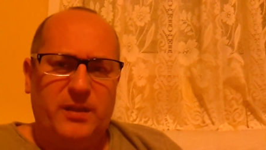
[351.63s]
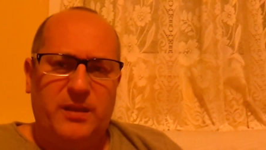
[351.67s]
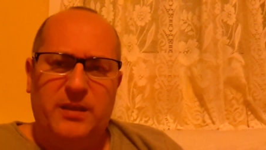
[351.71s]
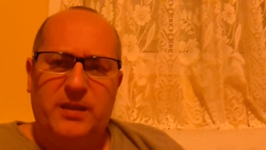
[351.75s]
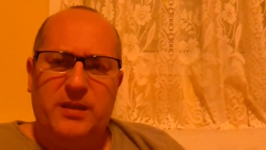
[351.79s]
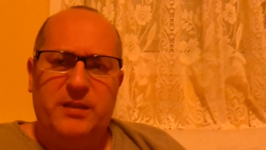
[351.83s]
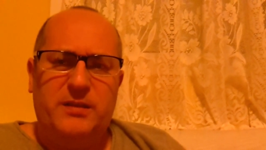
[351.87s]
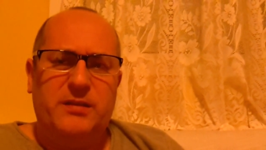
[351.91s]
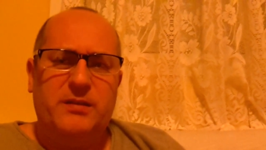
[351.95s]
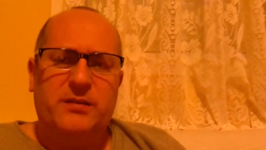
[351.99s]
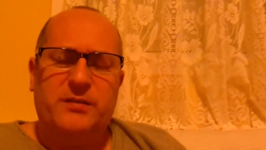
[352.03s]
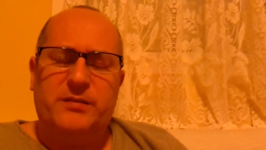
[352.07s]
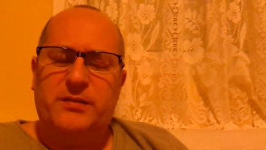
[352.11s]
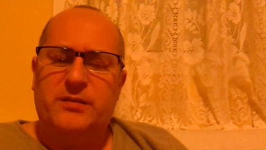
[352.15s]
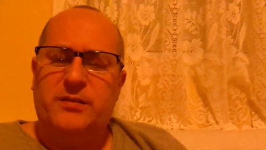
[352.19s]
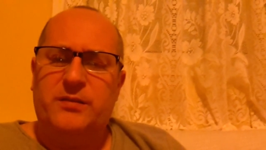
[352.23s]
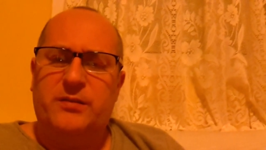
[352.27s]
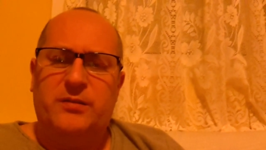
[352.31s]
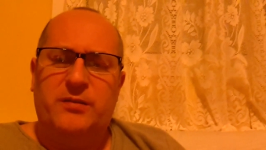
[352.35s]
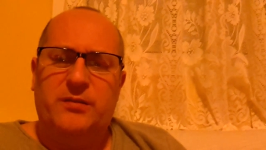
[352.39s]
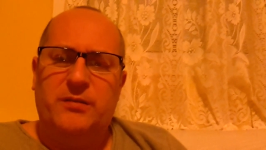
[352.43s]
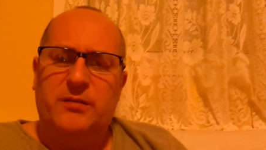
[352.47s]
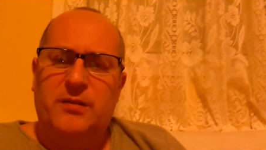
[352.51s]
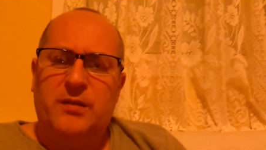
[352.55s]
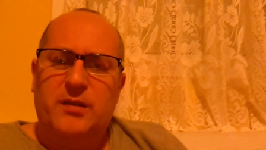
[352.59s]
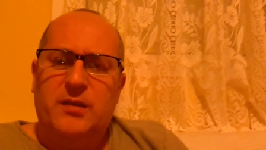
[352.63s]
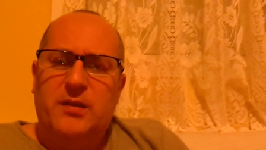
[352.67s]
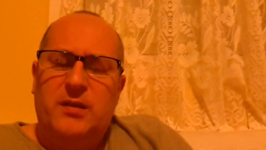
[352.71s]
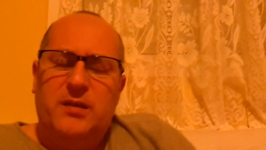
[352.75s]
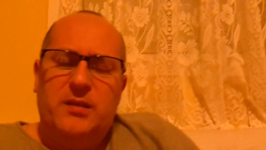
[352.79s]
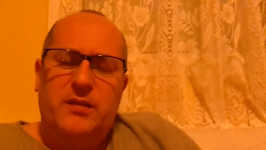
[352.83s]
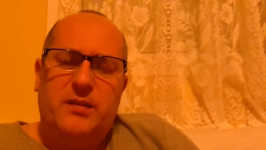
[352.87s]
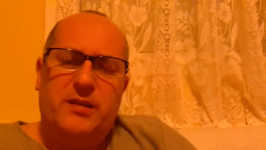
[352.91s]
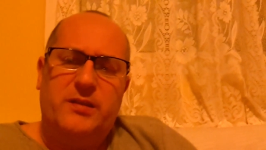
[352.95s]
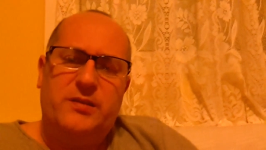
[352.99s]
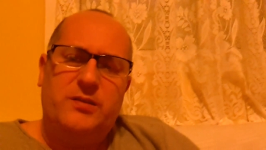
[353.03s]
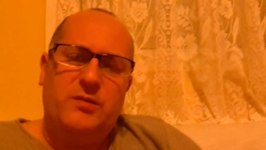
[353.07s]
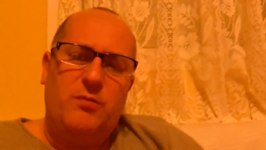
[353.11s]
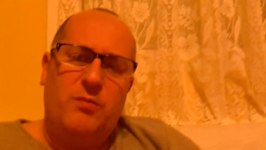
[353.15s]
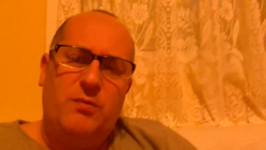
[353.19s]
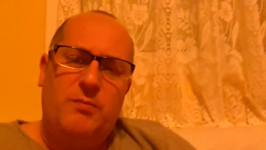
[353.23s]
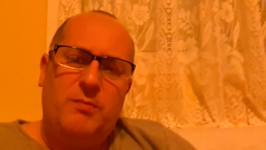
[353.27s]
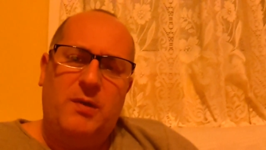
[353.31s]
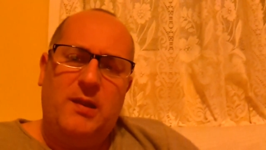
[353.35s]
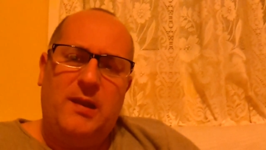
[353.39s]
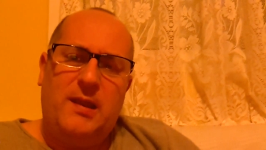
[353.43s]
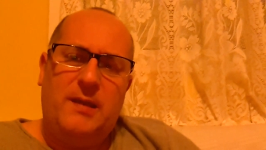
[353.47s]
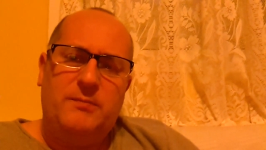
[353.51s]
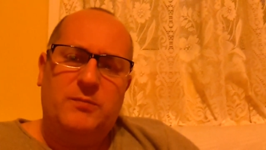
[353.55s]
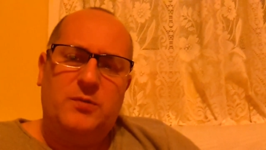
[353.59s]
It doesn't, that's not what
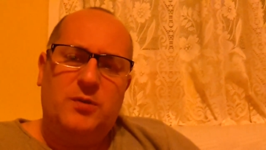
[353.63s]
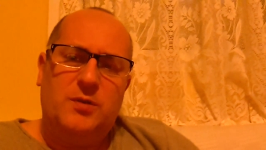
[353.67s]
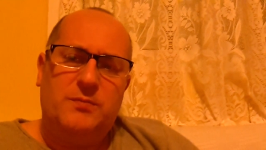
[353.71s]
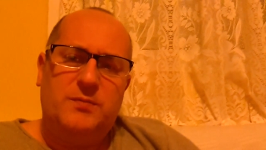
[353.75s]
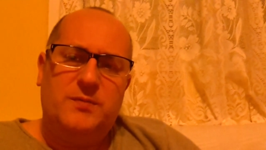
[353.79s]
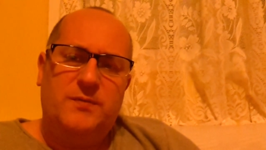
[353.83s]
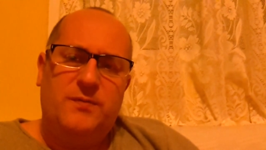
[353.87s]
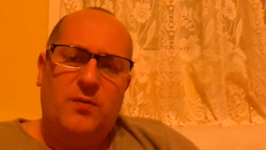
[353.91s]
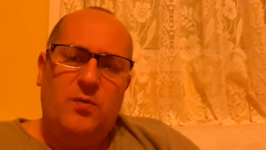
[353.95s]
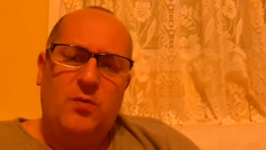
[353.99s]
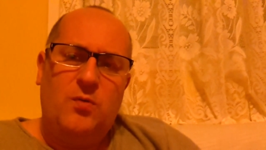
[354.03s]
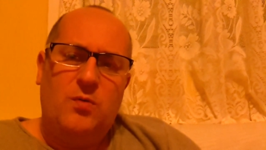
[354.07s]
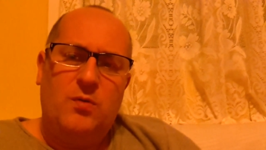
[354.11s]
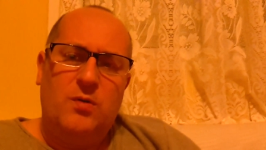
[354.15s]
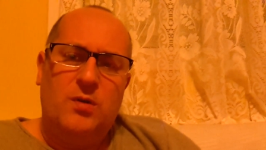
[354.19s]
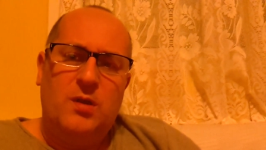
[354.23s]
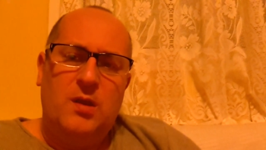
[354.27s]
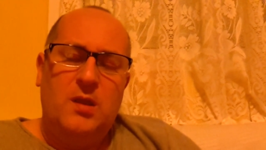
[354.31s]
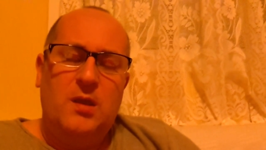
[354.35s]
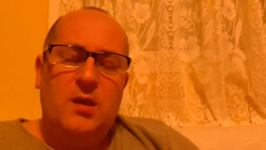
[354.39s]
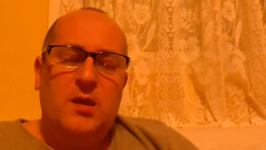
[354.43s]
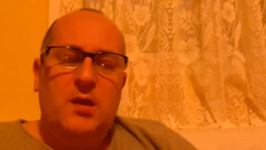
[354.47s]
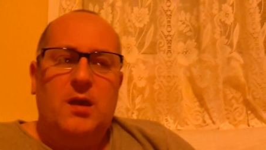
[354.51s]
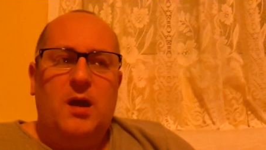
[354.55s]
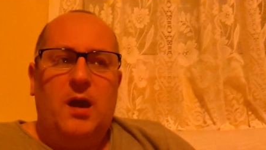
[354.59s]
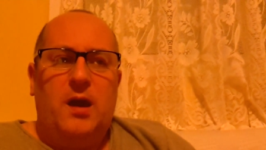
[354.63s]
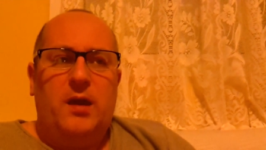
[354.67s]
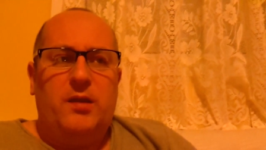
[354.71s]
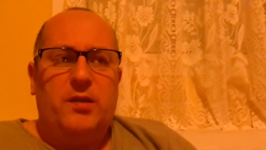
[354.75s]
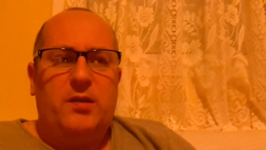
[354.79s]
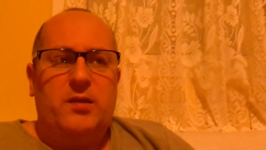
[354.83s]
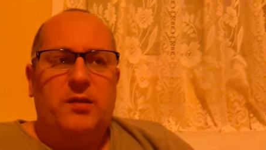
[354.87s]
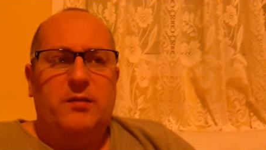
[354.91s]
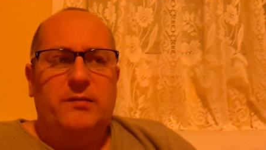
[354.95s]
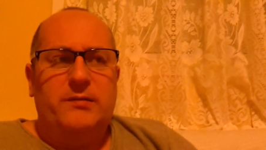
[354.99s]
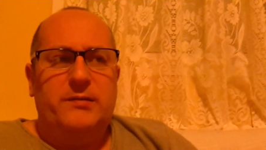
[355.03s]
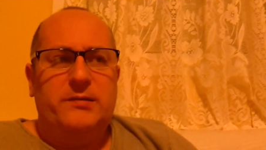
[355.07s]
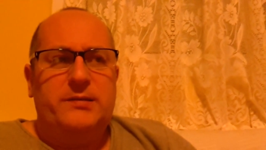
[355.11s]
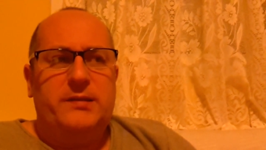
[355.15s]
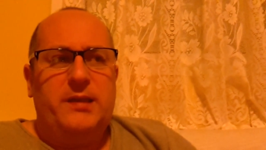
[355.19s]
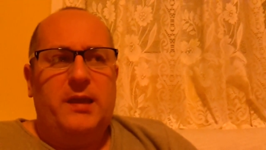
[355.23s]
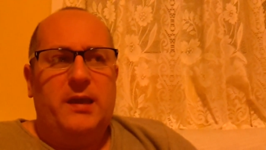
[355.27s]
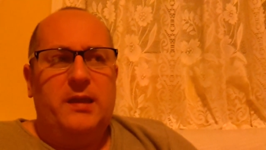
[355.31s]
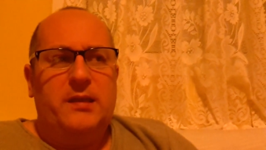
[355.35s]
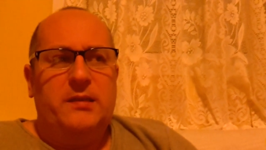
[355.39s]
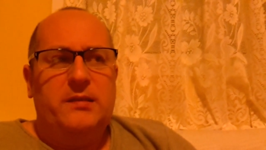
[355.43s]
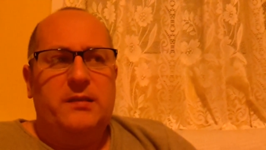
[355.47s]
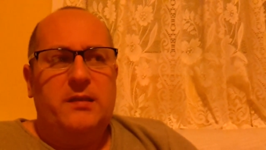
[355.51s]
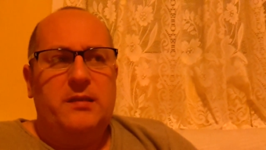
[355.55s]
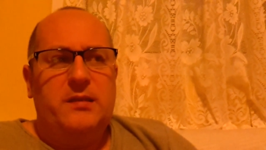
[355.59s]
my laptop's for. And I can
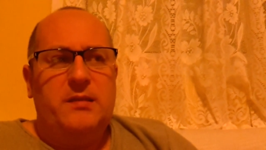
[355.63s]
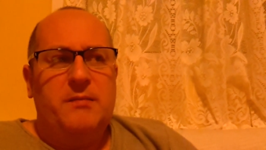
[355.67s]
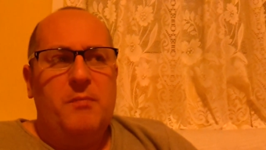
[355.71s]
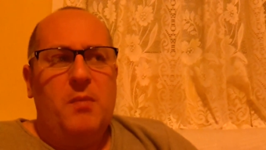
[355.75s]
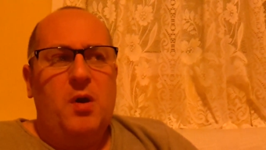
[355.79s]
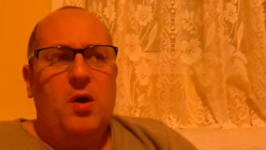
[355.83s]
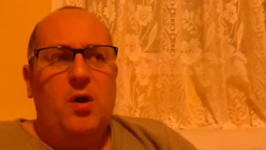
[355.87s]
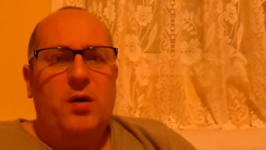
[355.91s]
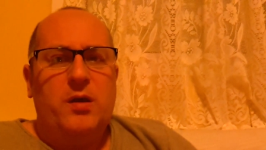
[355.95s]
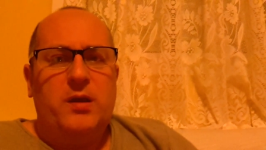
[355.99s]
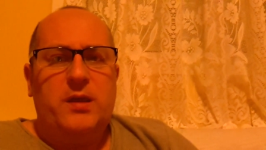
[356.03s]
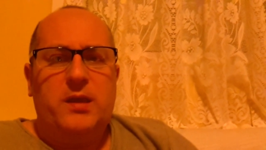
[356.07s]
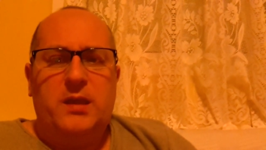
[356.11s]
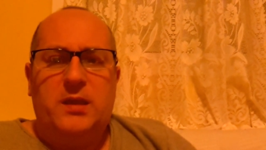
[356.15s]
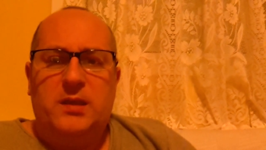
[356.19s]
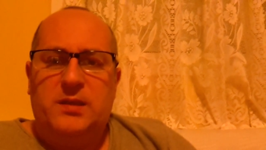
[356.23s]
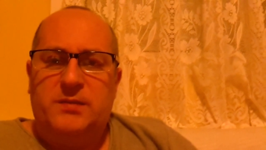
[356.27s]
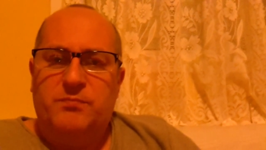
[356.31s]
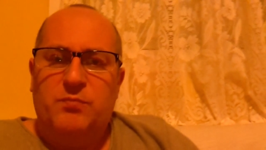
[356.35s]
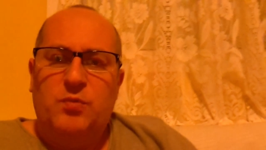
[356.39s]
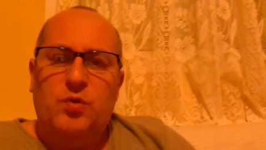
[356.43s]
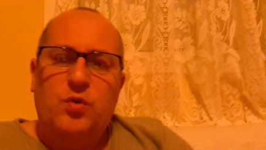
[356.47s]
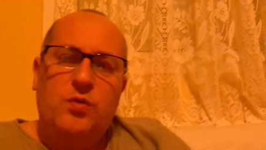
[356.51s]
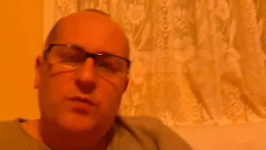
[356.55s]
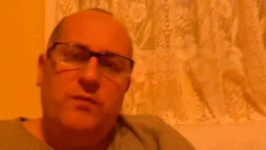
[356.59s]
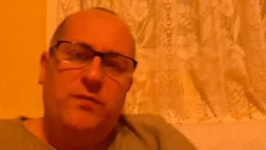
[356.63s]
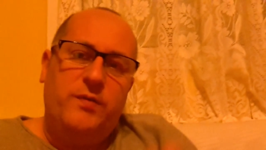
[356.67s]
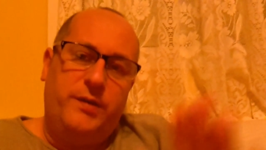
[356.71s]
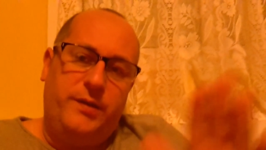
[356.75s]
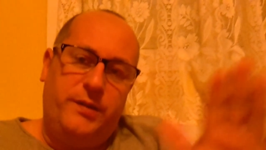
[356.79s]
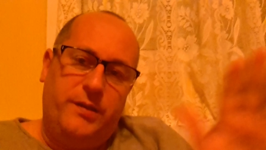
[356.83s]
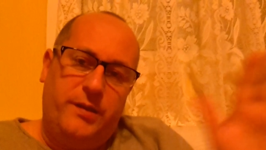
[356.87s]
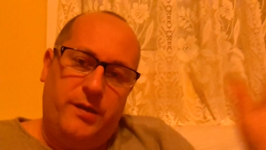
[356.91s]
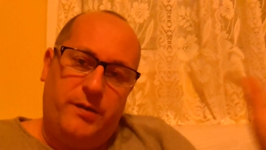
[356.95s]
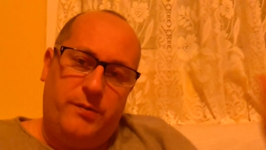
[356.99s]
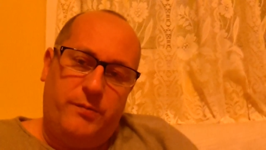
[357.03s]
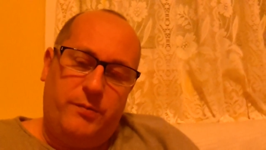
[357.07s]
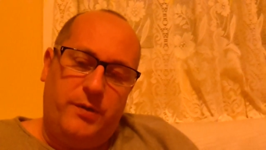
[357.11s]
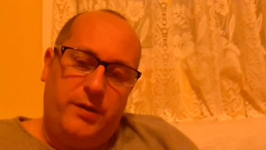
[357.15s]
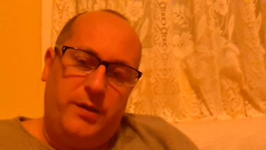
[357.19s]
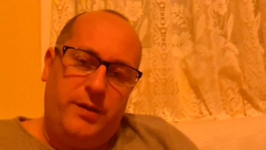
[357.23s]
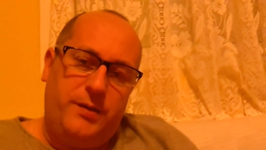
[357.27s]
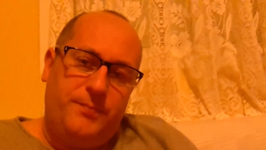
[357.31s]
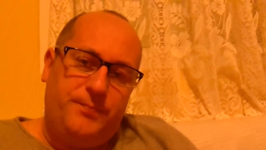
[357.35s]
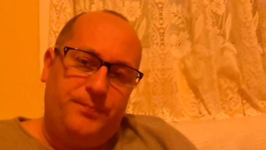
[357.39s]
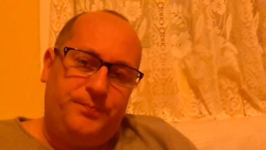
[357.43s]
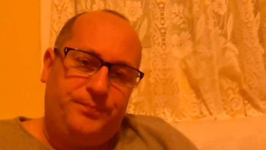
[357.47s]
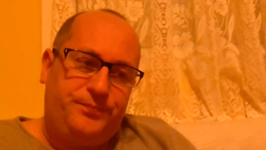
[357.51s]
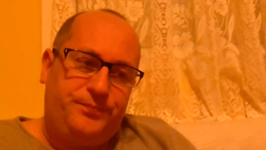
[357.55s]
understand that the market is moving that way,